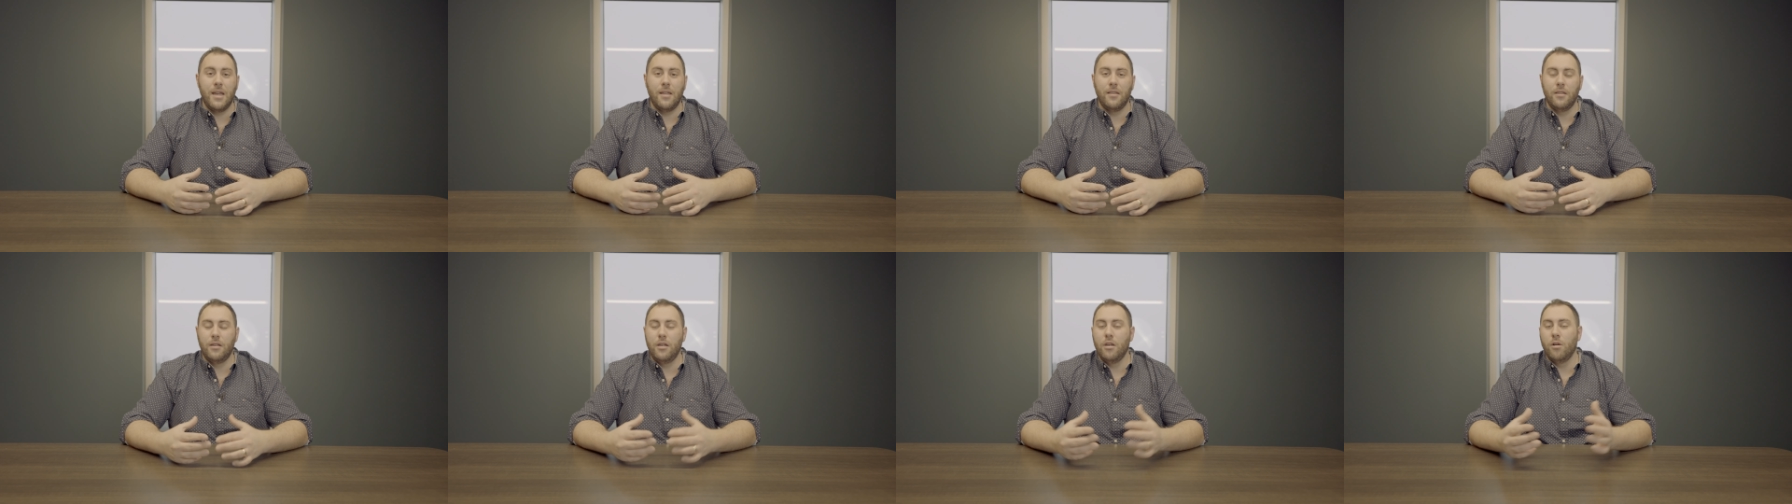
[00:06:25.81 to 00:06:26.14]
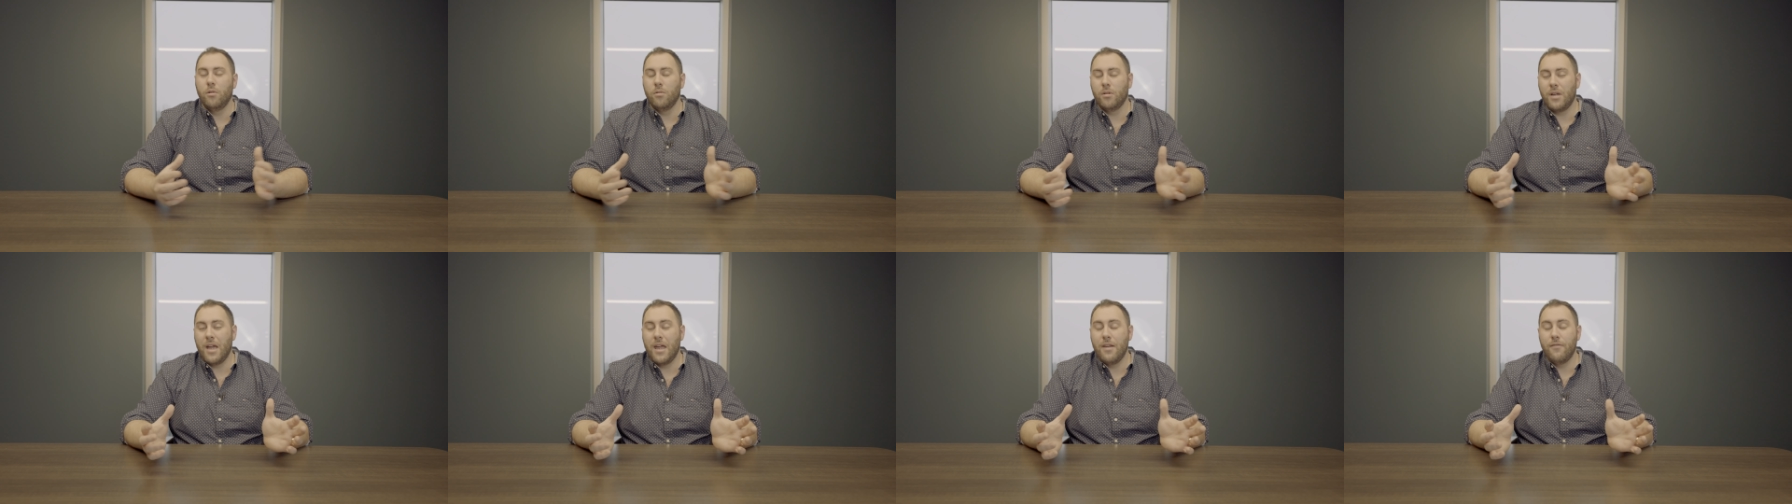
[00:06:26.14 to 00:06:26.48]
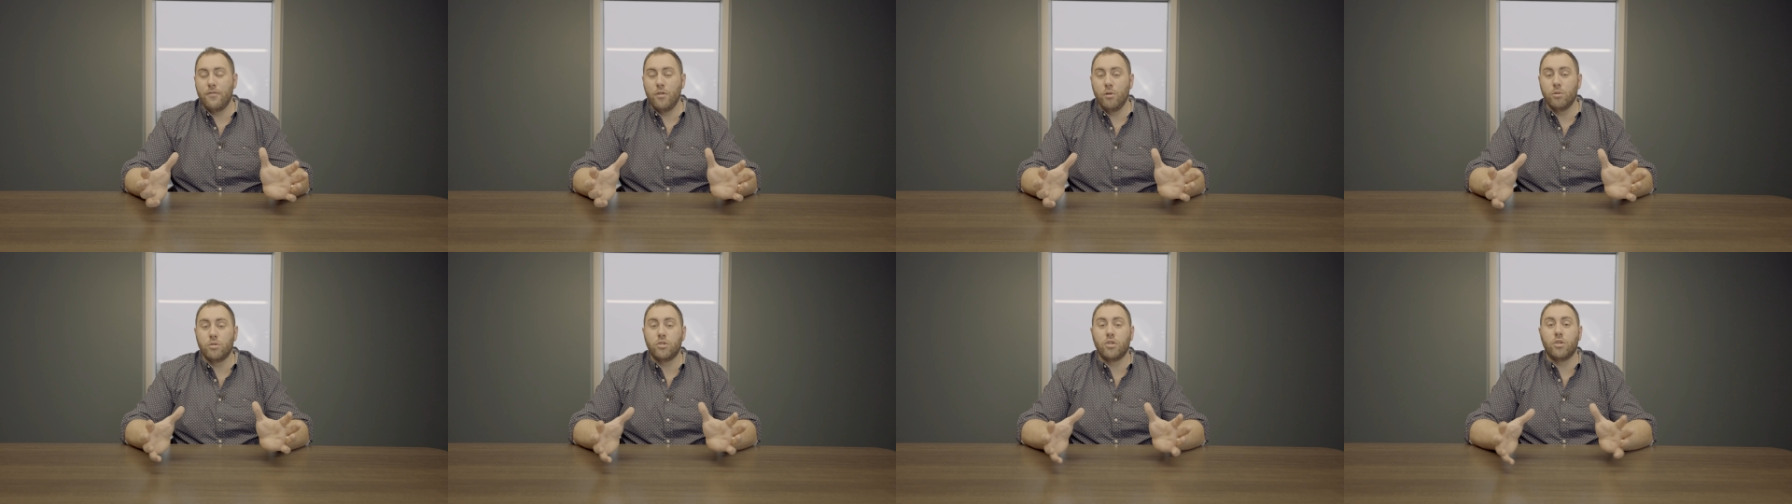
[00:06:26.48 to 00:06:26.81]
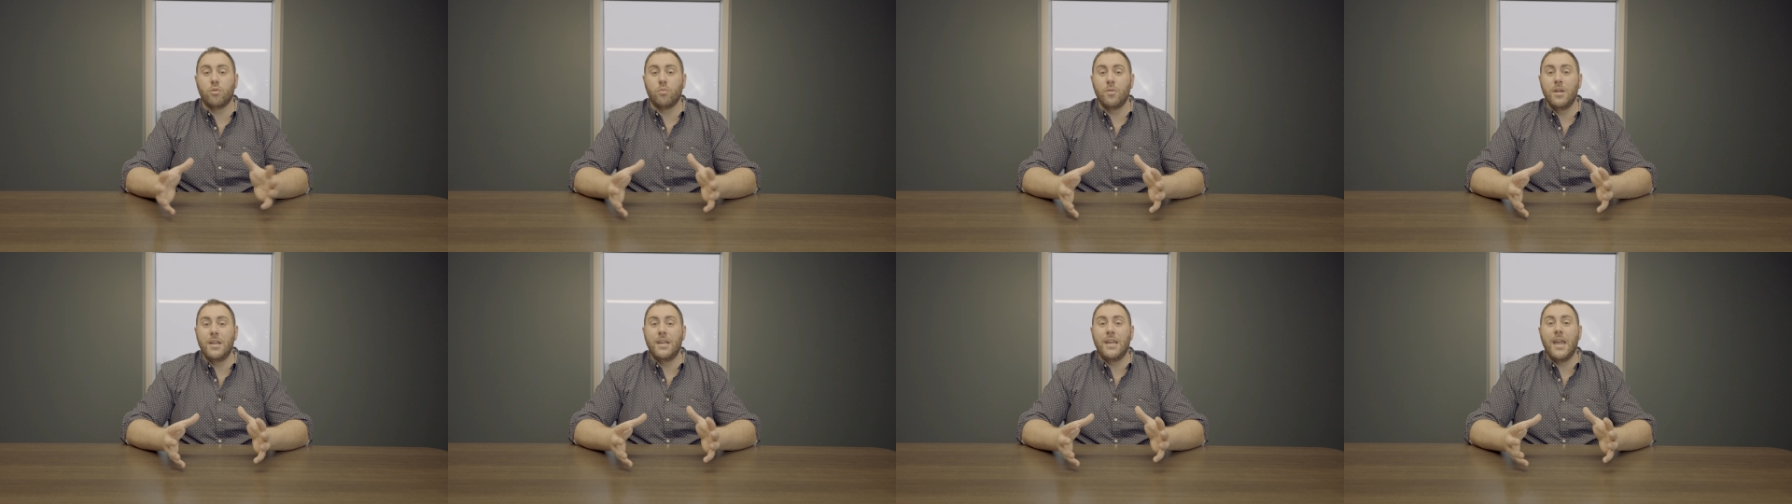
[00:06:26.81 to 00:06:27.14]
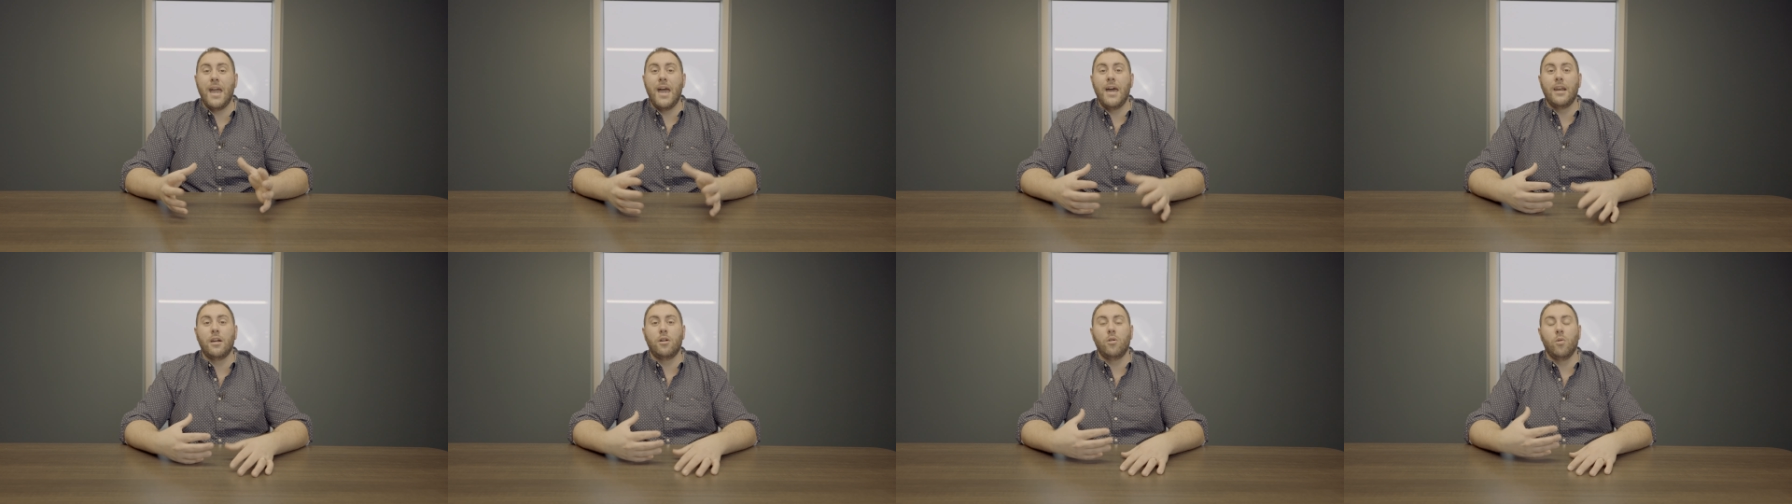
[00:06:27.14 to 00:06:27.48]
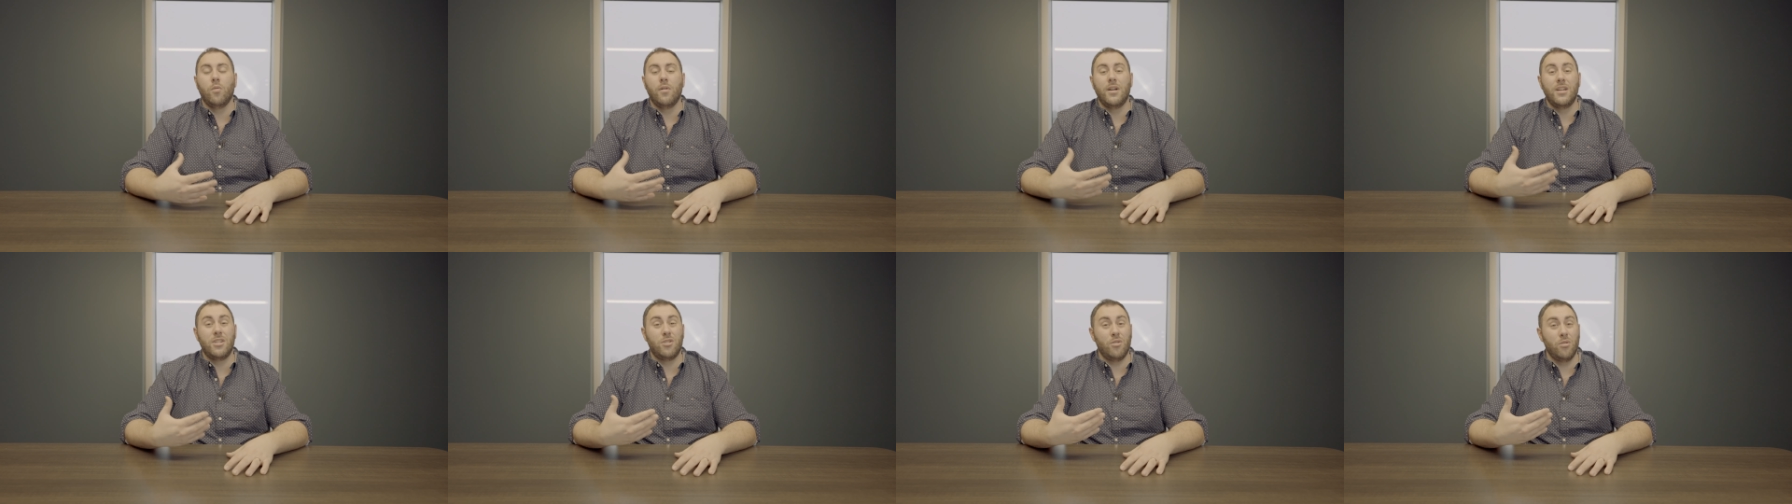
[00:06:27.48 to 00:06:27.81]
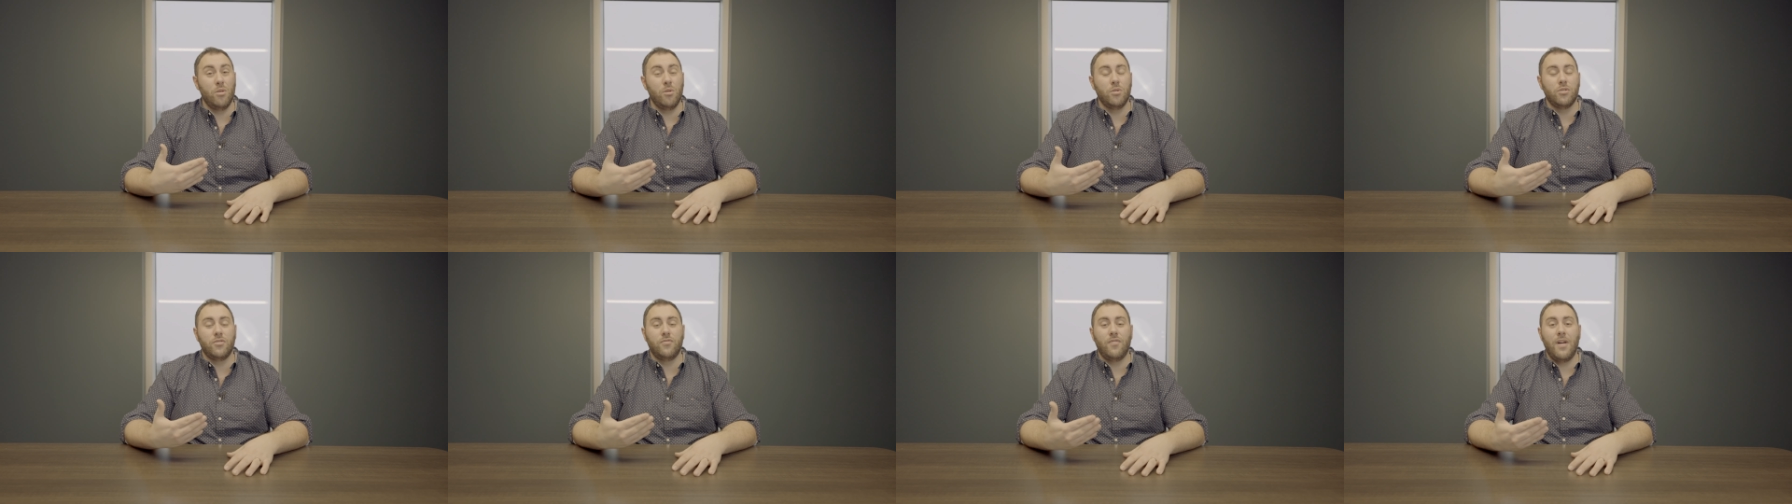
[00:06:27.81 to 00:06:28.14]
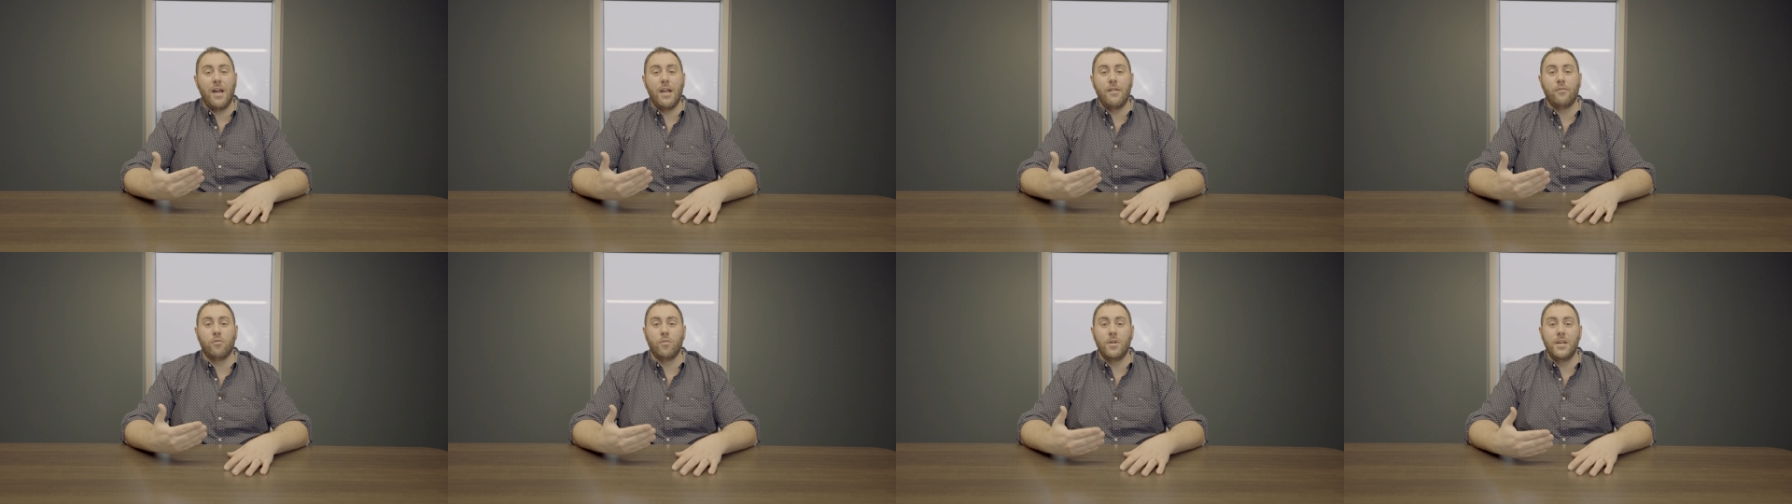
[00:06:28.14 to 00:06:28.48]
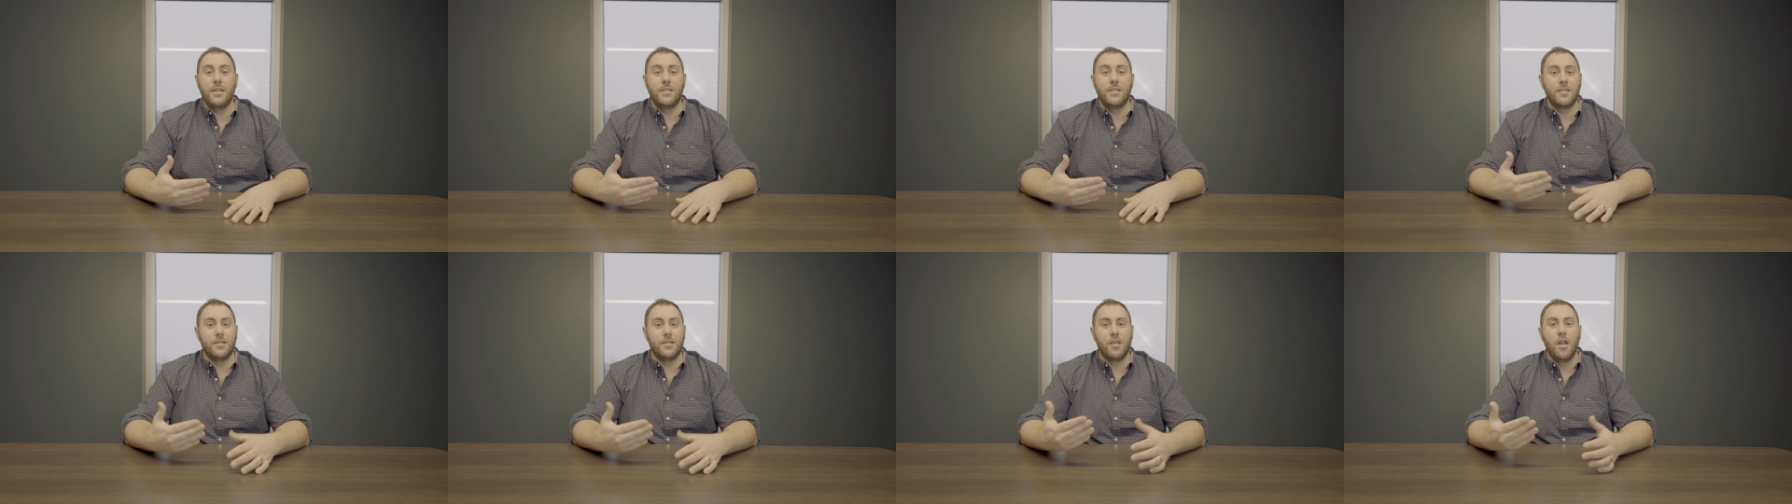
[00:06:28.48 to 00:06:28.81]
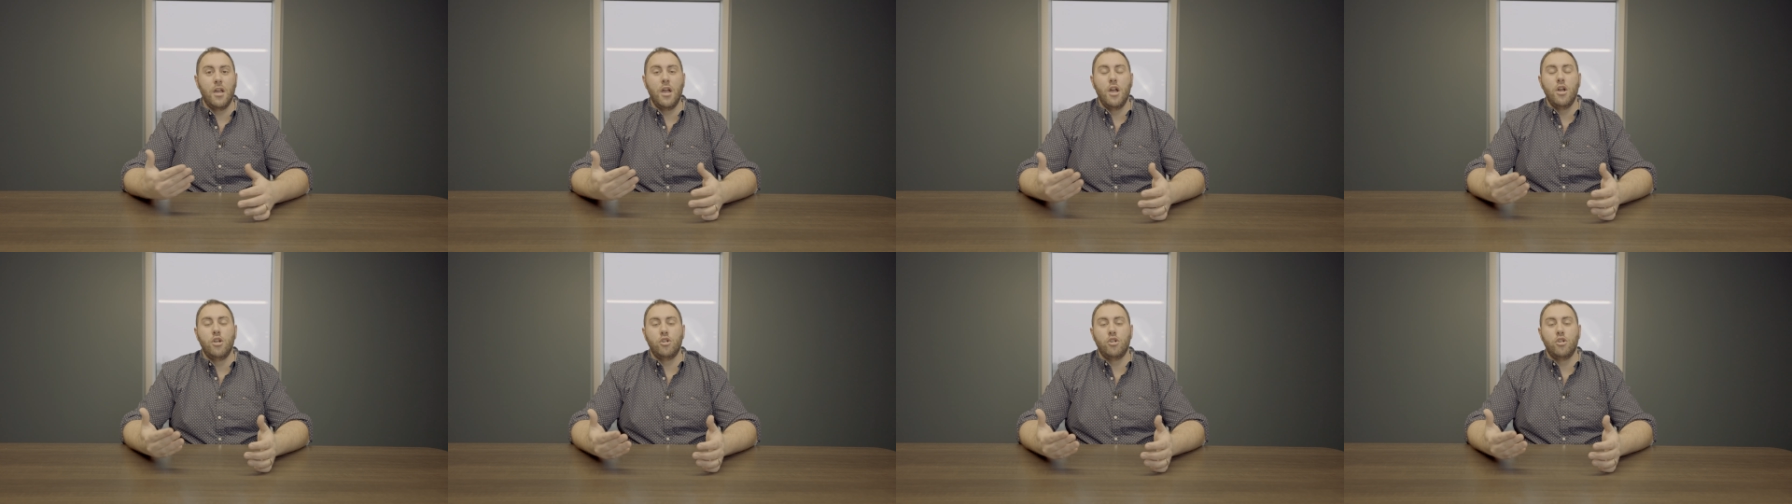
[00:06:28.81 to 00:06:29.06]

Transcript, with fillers: you know, kind of those three categories or those five reasons,